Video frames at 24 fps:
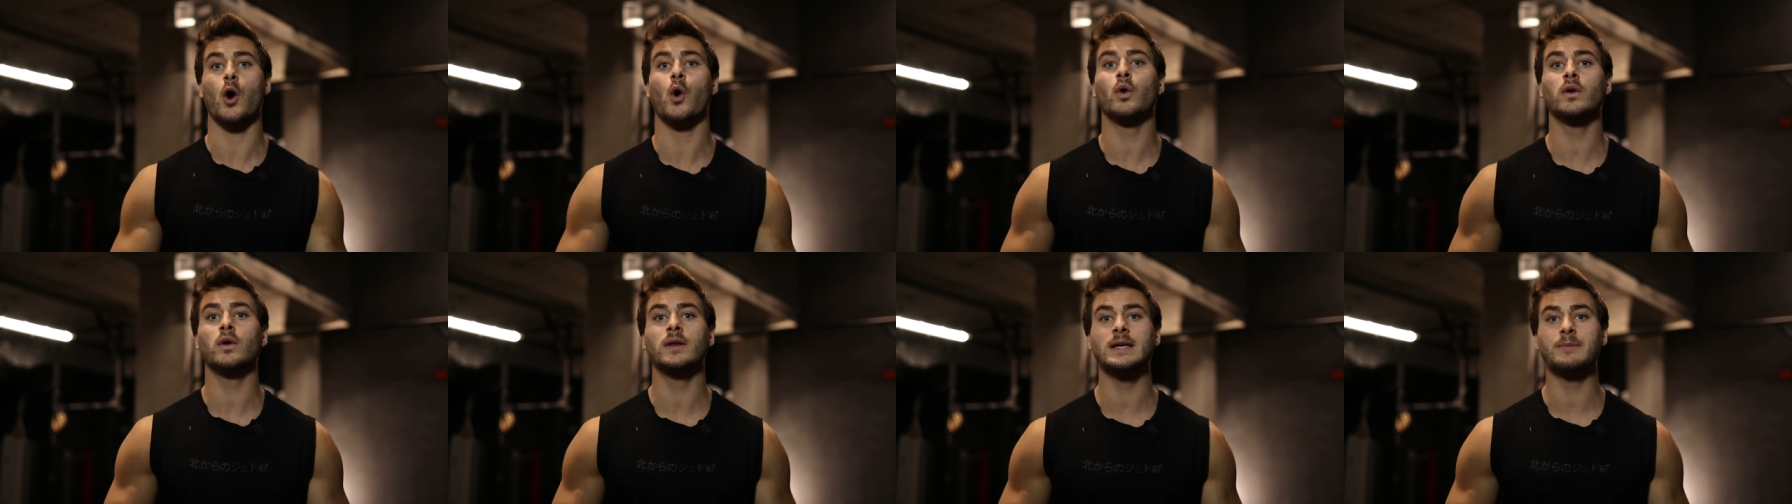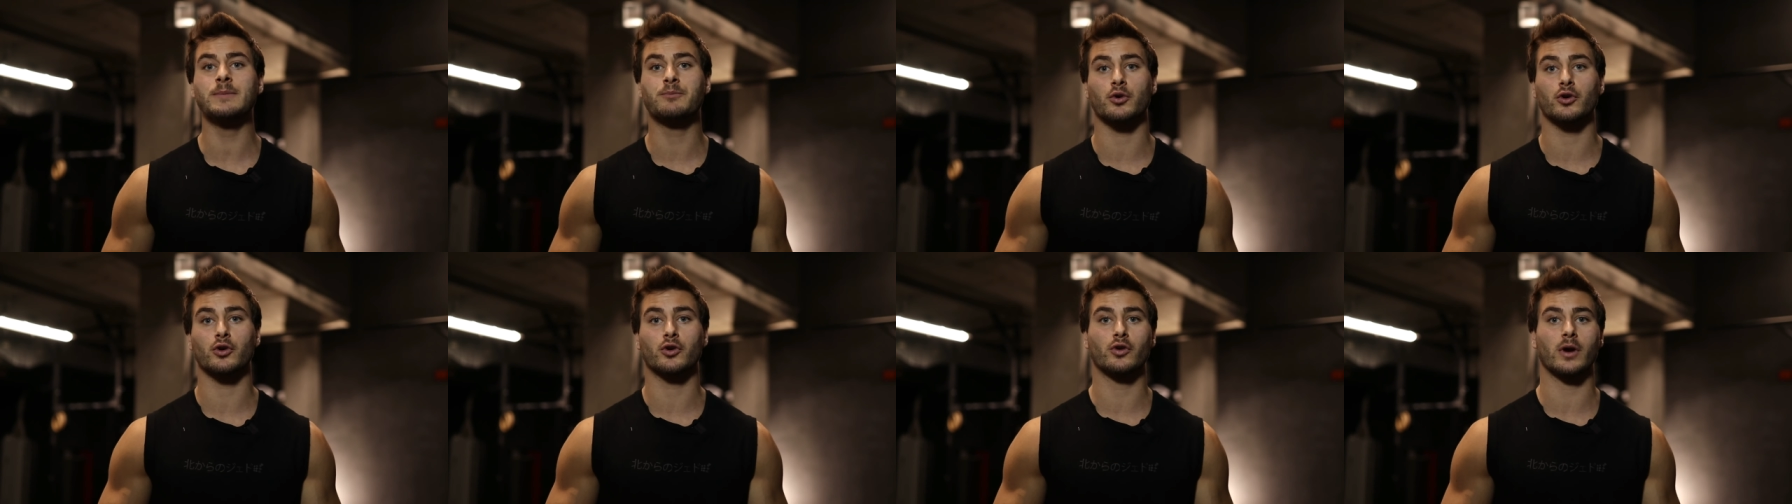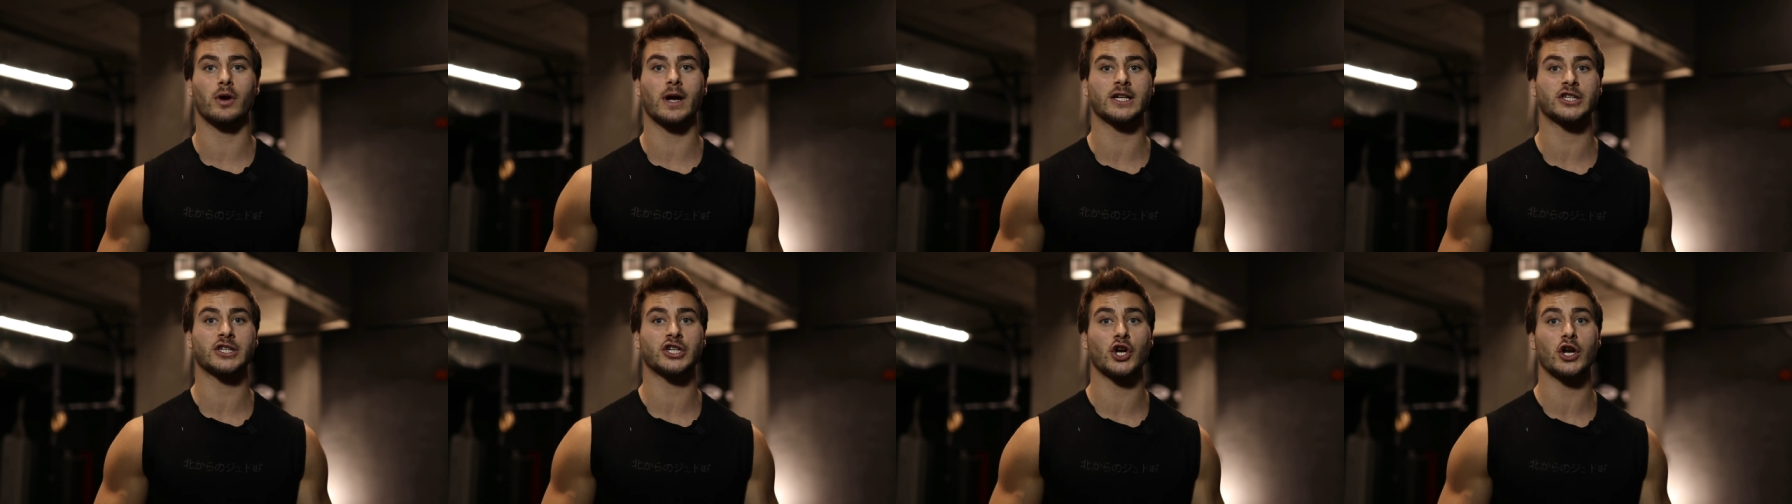only
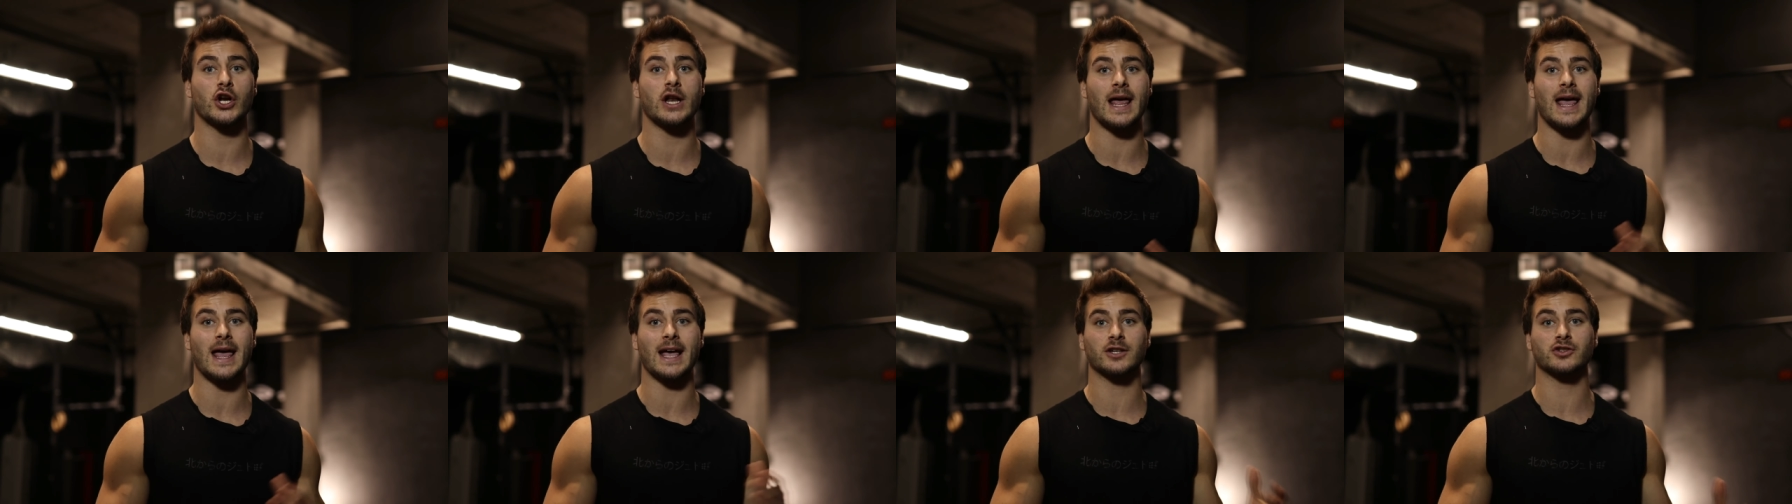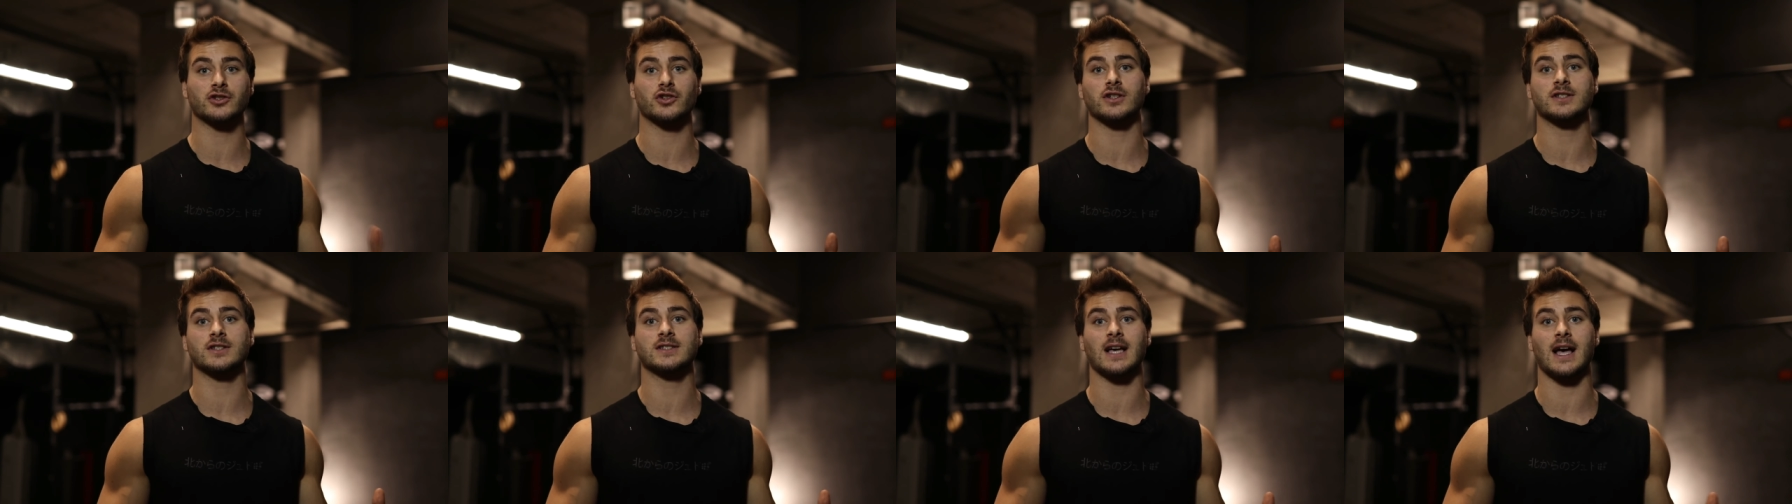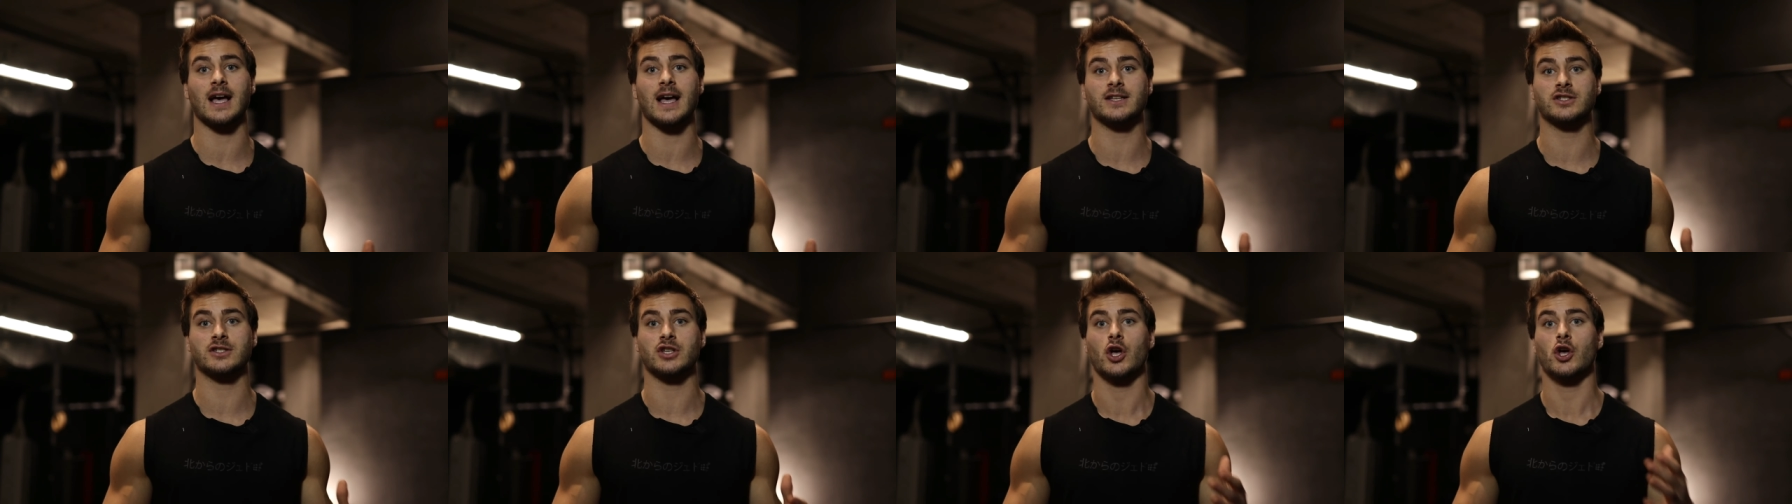progression
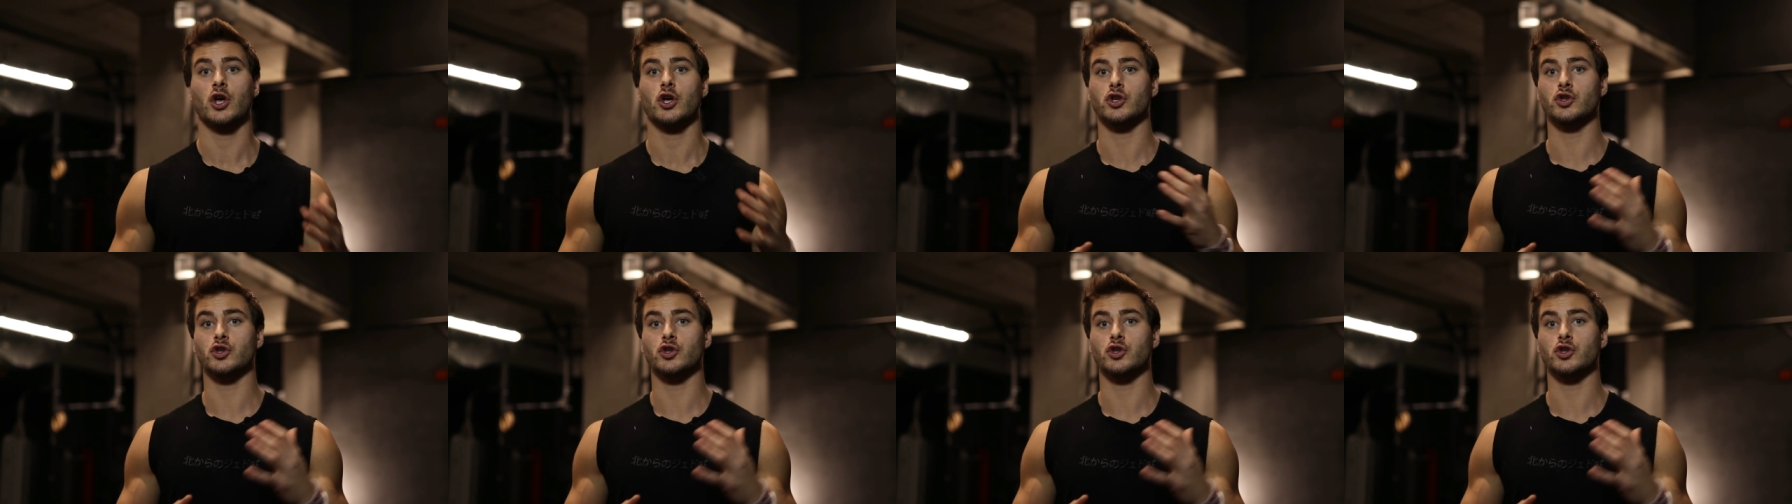exercise